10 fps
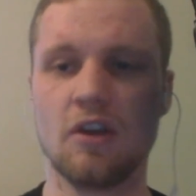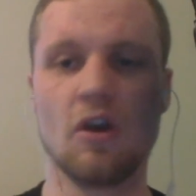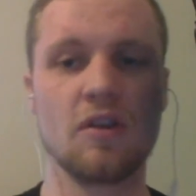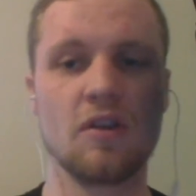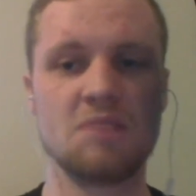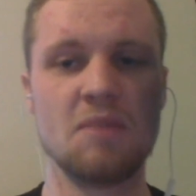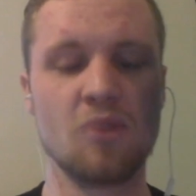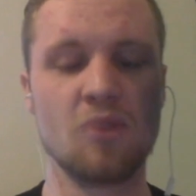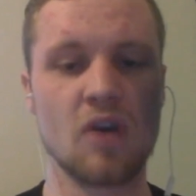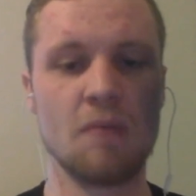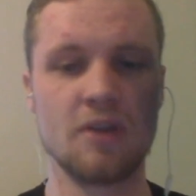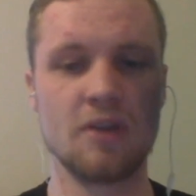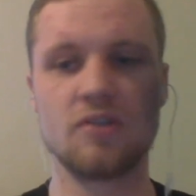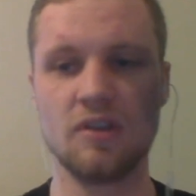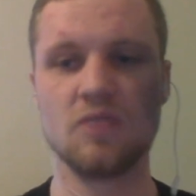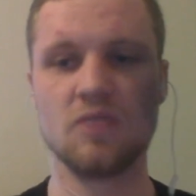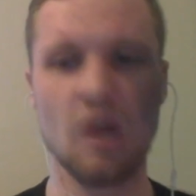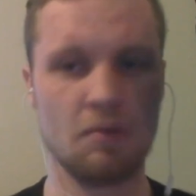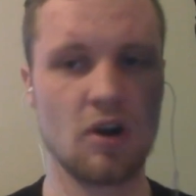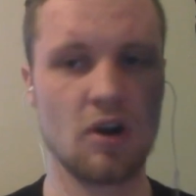you know all these people come into
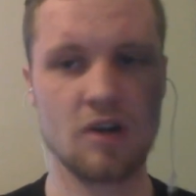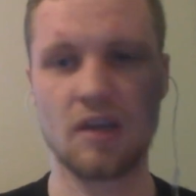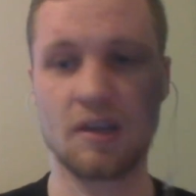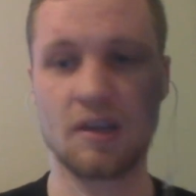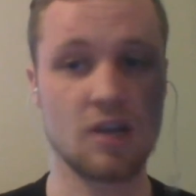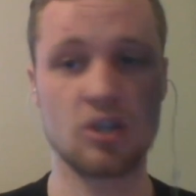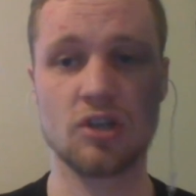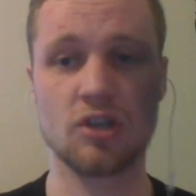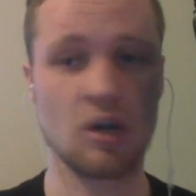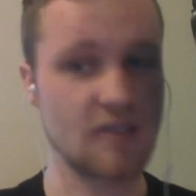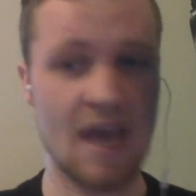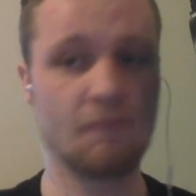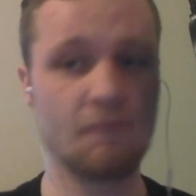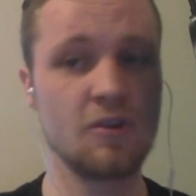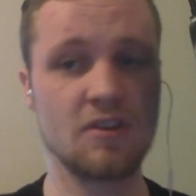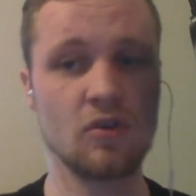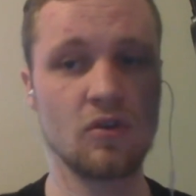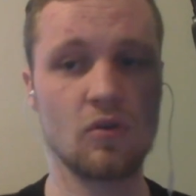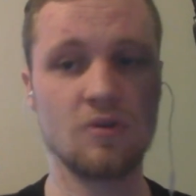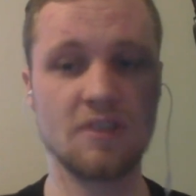these webinars like it's not just ours every
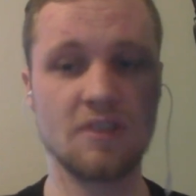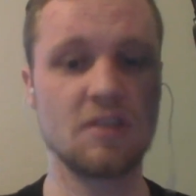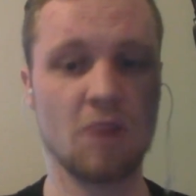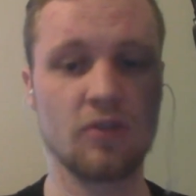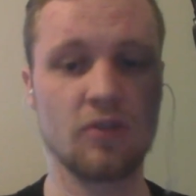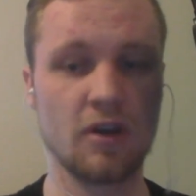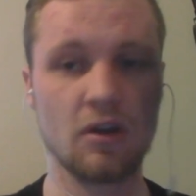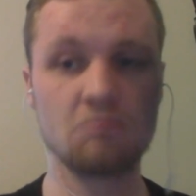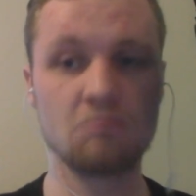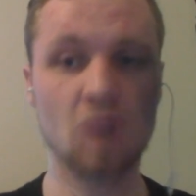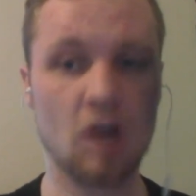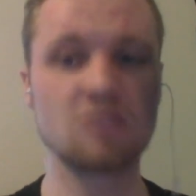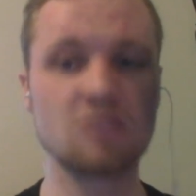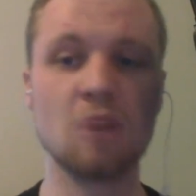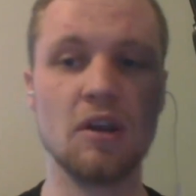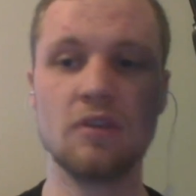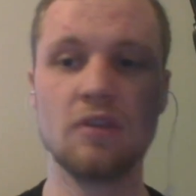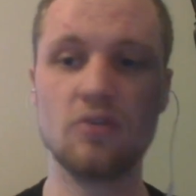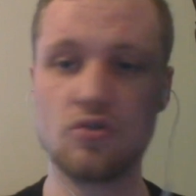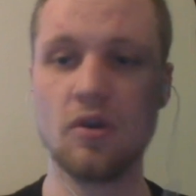single system out there costs
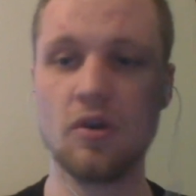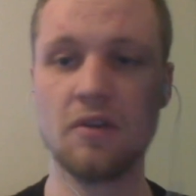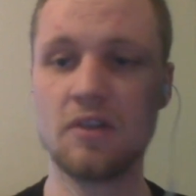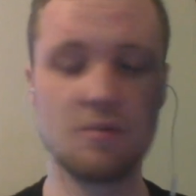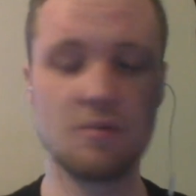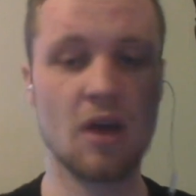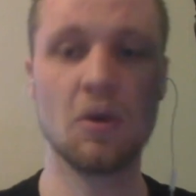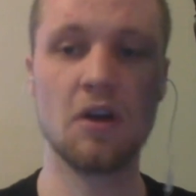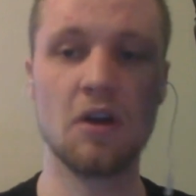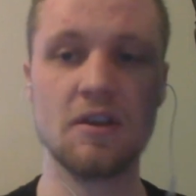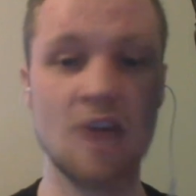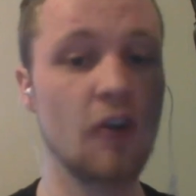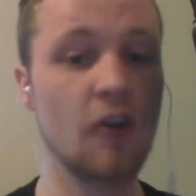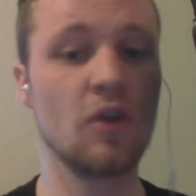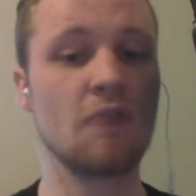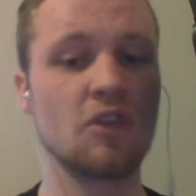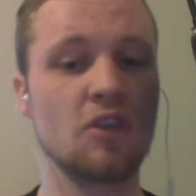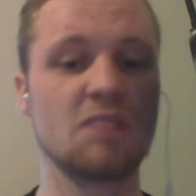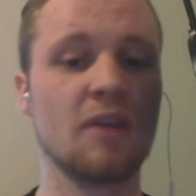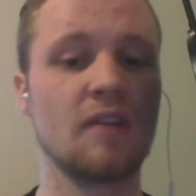money to join doesn't matter where it is how do you ever
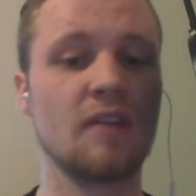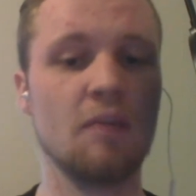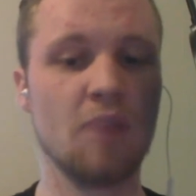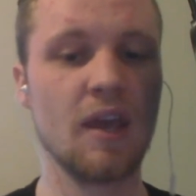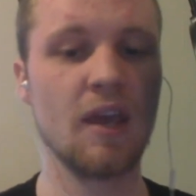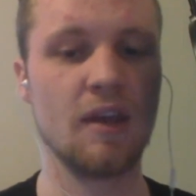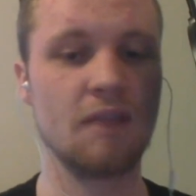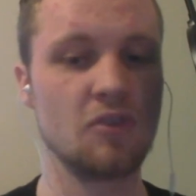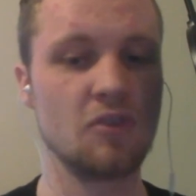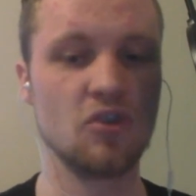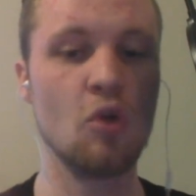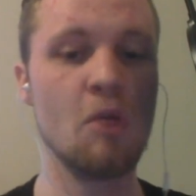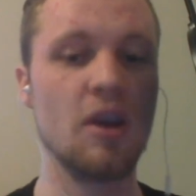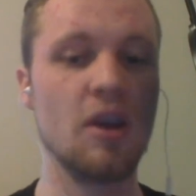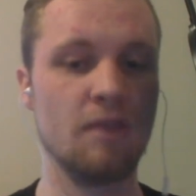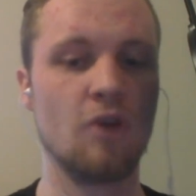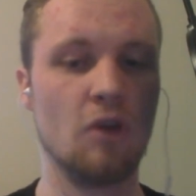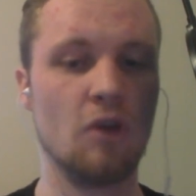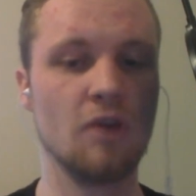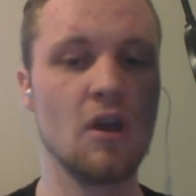expect to get paid if there's no money
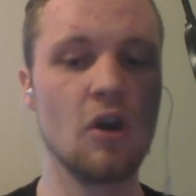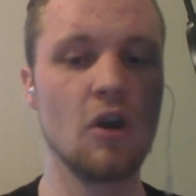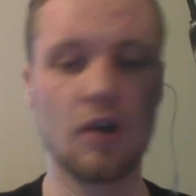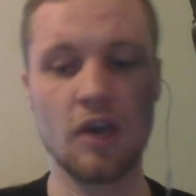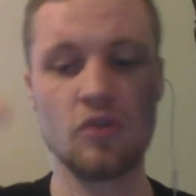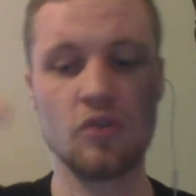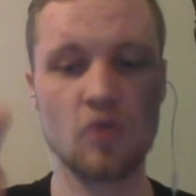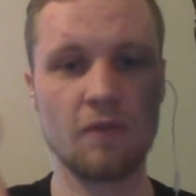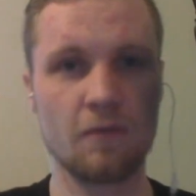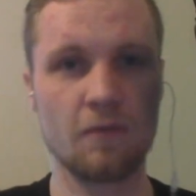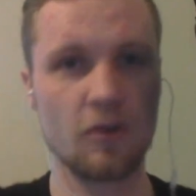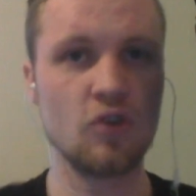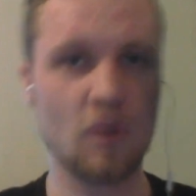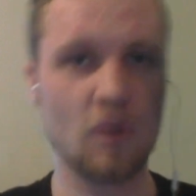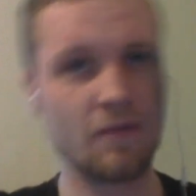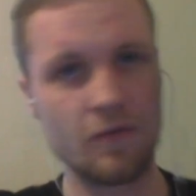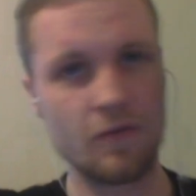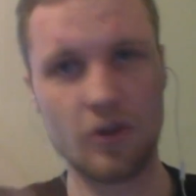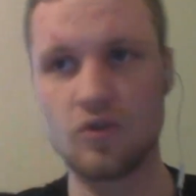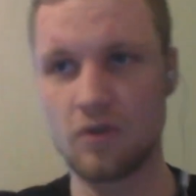involved okay you join for free you join for
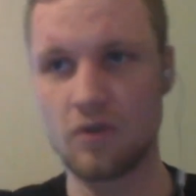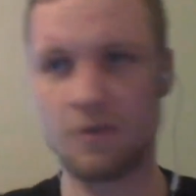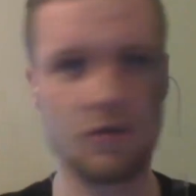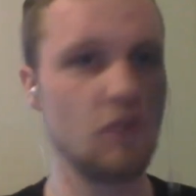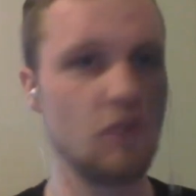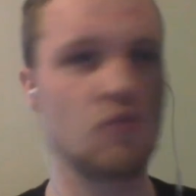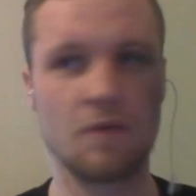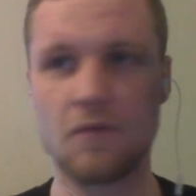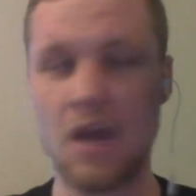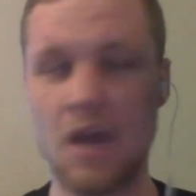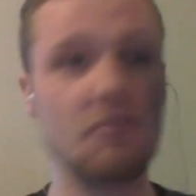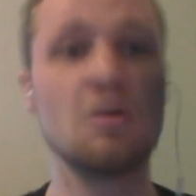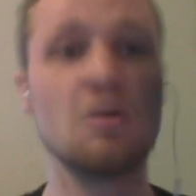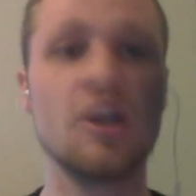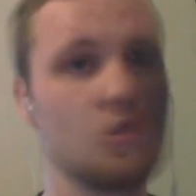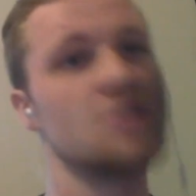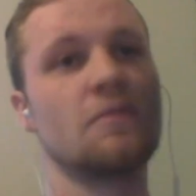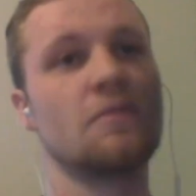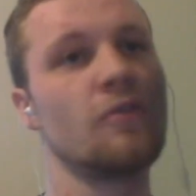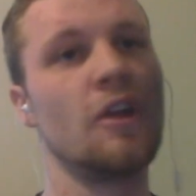free you join for free you join for free everybody joins
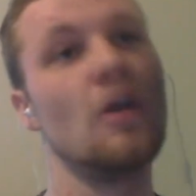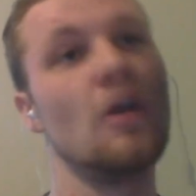for free